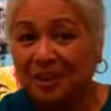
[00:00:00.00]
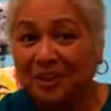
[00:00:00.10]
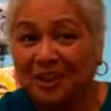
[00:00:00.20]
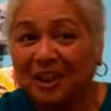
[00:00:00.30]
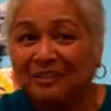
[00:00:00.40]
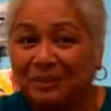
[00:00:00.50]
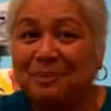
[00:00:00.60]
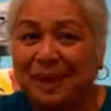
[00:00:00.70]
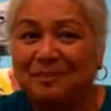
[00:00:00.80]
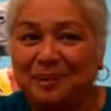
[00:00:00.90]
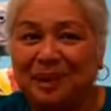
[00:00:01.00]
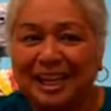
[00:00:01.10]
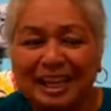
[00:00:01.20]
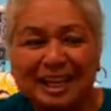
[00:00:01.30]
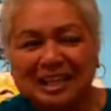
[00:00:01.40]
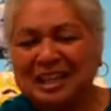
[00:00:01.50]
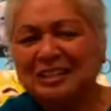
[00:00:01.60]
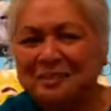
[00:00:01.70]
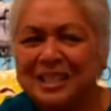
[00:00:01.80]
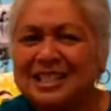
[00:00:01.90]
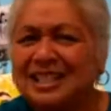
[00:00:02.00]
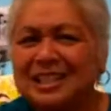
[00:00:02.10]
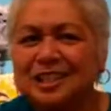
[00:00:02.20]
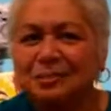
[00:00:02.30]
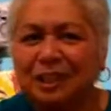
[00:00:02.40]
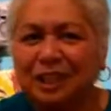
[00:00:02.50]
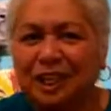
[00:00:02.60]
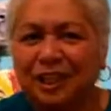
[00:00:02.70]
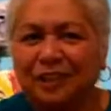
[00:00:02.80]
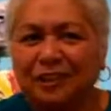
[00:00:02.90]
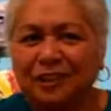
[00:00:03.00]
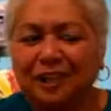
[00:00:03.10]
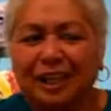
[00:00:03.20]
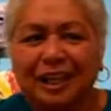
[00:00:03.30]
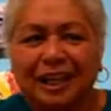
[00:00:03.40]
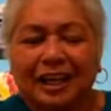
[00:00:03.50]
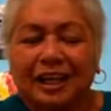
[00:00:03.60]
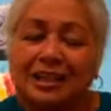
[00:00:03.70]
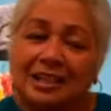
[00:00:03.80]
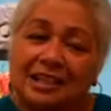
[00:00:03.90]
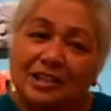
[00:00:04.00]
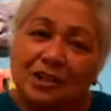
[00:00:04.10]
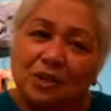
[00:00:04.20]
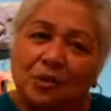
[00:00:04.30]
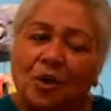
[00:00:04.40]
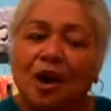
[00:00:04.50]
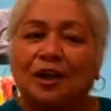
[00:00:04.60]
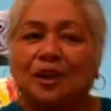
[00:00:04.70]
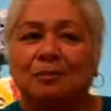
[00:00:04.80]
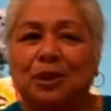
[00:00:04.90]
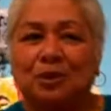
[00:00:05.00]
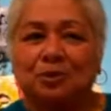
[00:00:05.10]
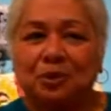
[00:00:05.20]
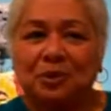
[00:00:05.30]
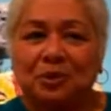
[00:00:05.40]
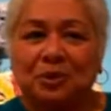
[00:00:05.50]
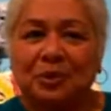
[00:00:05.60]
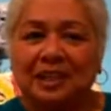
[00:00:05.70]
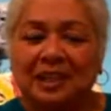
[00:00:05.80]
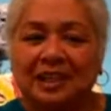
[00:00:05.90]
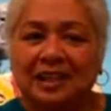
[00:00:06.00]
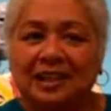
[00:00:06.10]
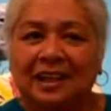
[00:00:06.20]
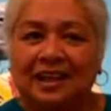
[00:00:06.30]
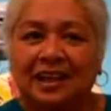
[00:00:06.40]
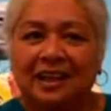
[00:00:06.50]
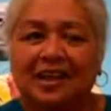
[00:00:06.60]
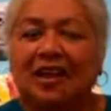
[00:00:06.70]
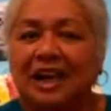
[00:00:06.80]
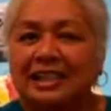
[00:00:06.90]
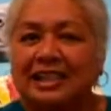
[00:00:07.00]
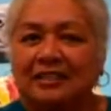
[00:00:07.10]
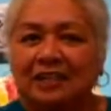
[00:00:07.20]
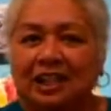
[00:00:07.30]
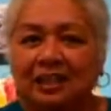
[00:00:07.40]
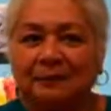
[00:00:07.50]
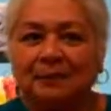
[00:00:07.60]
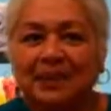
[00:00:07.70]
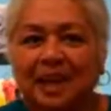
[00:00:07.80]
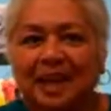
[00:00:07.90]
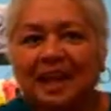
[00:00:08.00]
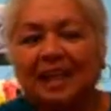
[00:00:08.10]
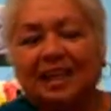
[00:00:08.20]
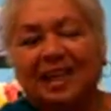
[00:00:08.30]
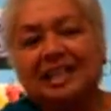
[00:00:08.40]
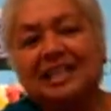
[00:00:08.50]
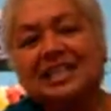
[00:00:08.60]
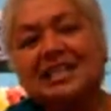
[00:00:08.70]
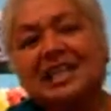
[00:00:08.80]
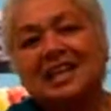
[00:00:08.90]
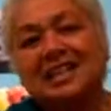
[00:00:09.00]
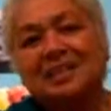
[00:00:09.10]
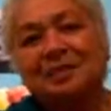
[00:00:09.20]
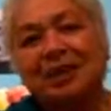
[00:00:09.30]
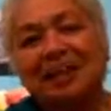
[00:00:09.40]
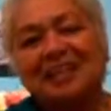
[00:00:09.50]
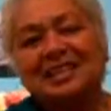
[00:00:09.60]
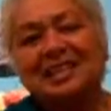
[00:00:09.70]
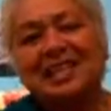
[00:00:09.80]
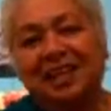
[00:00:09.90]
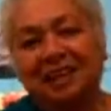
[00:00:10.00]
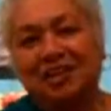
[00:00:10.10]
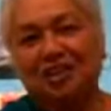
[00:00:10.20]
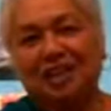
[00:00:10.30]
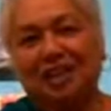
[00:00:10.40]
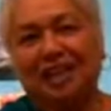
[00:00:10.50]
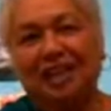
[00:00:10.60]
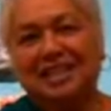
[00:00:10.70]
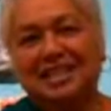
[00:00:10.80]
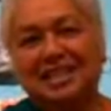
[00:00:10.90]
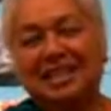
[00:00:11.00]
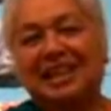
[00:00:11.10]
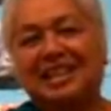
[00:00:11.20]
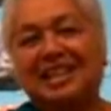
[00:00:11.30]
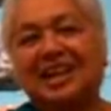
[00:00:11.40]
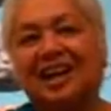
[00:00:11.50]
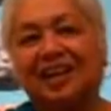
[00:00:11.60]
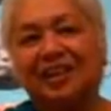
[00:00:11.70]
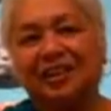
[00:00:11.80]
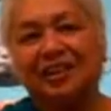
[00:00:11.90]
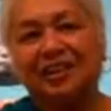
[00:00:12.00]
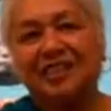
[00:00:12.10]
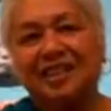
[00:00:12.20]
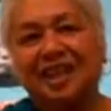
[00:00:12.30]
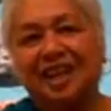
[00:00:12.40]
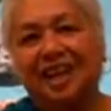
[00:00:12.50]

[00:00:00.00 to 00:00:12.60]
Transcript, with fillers: peel off the paper. And then it made sense to me later. Uh, and then he started walking me through the uh, art activity. Uh, and he sensed my hesitation in selecting colors.